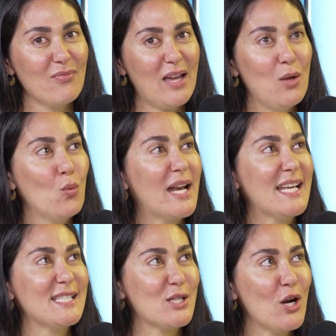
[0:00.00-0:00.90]
and when I
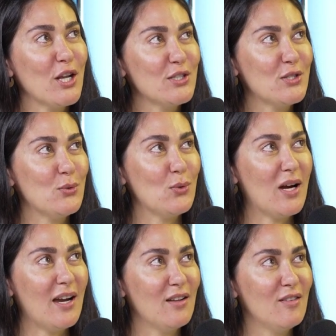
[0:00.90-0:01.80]
started to
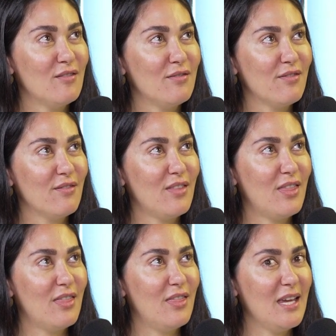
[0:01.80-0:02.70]
kind of
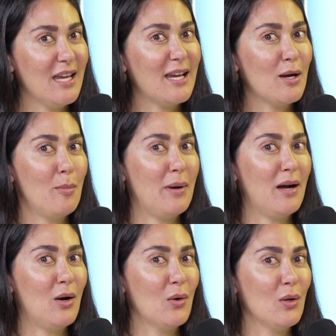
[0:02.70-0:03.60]
think
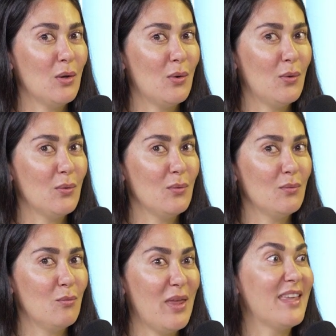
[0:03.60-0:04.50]
about
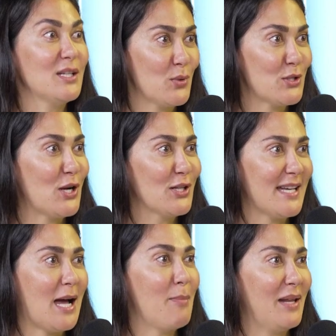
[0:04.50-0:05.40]
when things were starting to
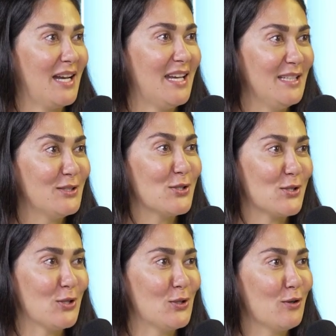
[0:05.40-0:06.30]
happen and I needed to
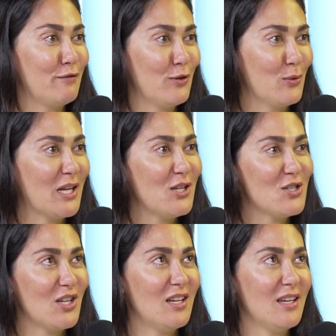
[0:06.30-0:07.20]
start to look for a
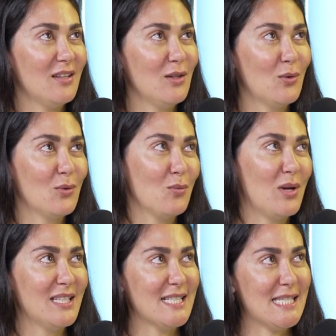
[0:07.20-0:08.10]
location and
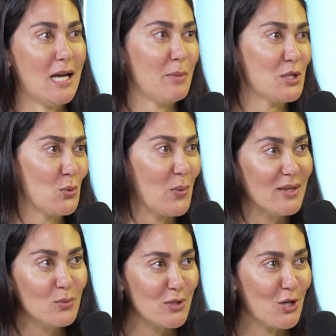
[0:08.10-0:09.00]
wanted to see how much the
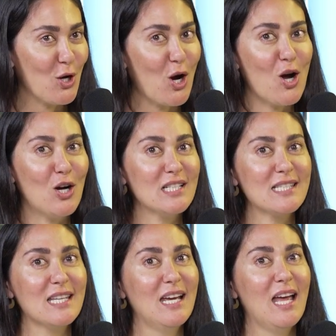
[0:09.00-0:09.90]
rent was going to cost.
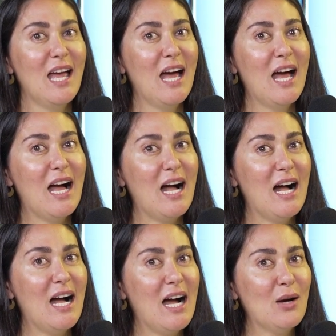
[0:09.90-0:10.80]

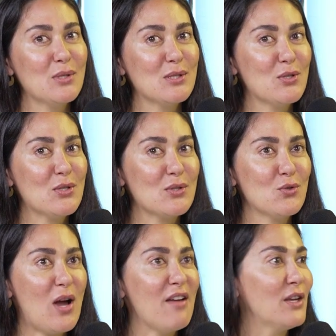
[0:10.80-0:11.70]
I was just
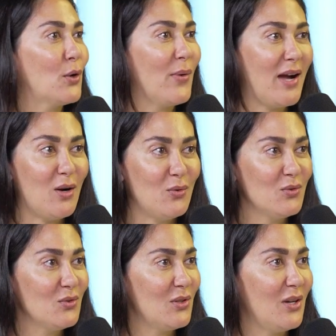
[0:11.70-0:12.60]
driving
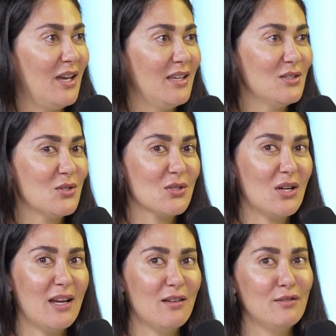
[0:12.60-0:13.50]
around and just
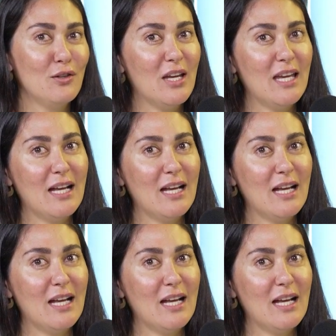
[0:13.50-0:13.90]
kind of looking